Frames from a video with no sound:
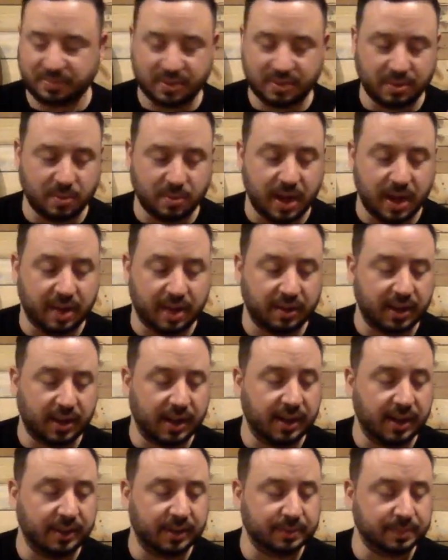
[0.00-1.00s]

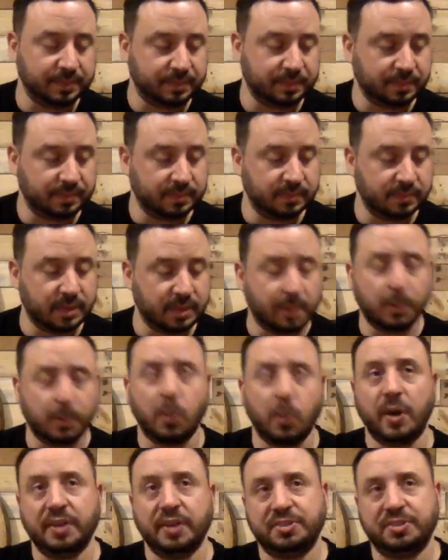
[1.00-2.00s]
Wow. Um, number
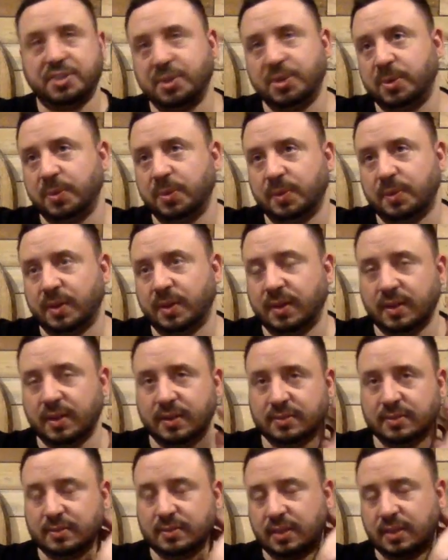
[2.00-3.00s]
one and two
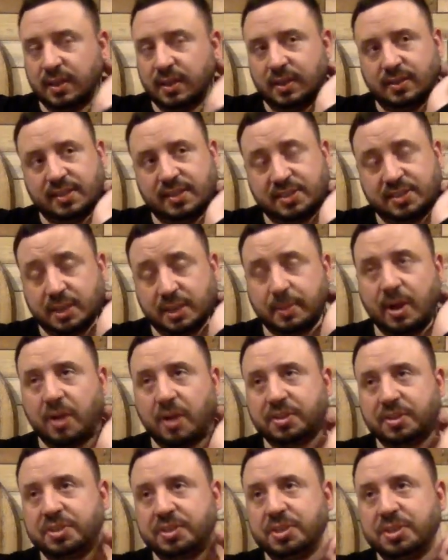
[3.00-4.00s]
are... Oh, this is going to be
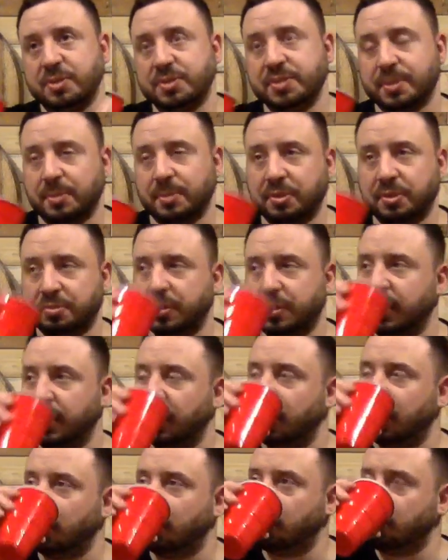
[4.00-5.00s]
hard to choose. They're both really
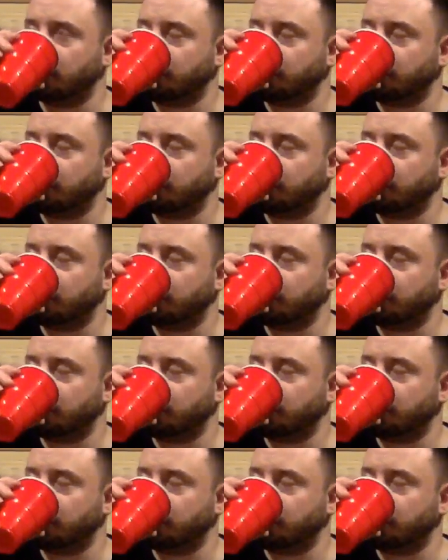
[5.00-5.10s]
good.